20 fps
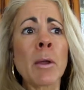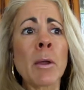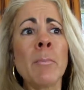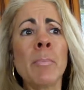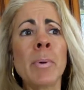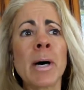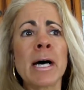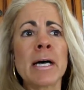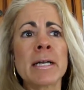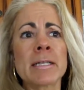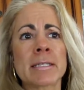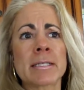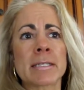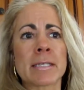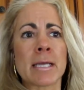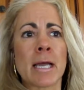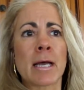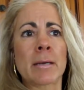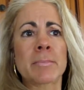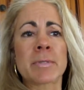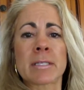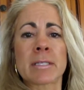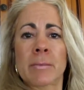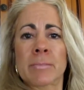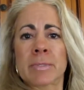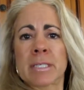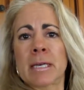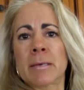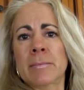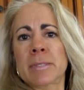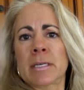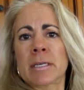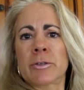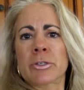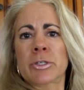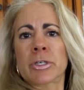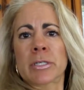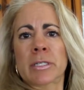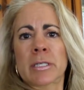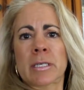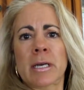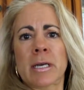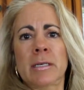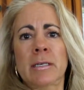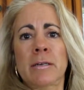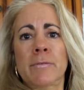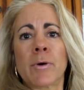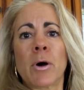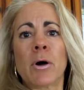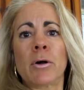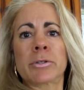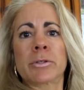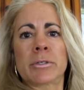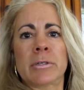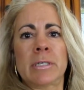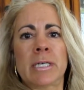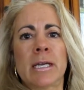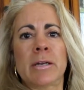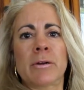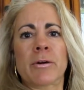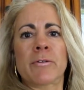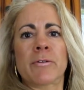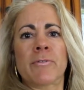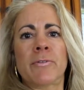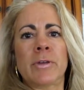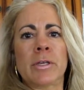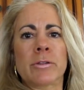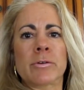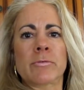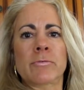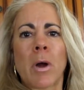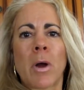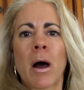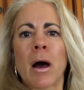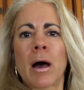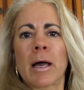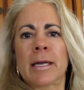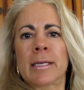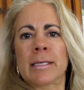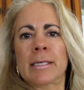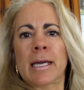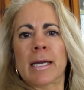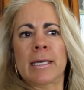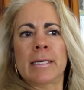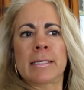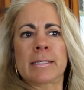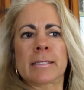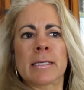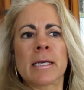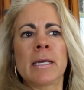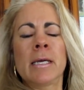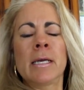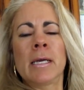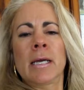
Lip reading: but sometimes I'll just kind of alternate or feed the raw at night